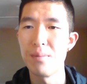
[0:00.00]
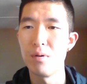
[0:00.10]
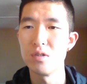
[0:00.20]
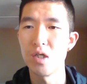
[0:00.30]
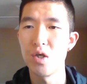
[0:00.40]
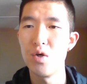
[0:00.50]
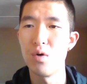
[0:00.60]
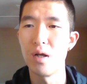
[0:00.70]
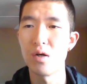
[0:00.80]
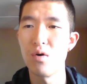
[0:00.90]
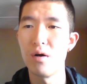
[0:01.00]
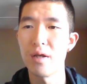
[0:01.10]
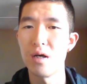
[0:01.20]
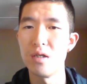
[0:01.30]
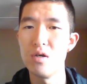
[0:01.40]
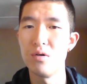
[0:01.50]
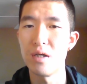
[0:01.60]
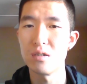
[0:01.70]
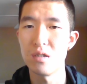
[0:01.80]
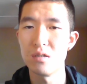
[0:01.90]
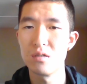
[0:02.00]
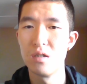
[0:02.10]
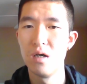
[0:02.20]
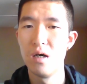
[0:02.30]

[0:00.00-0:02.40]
both acute and chronic illnesses,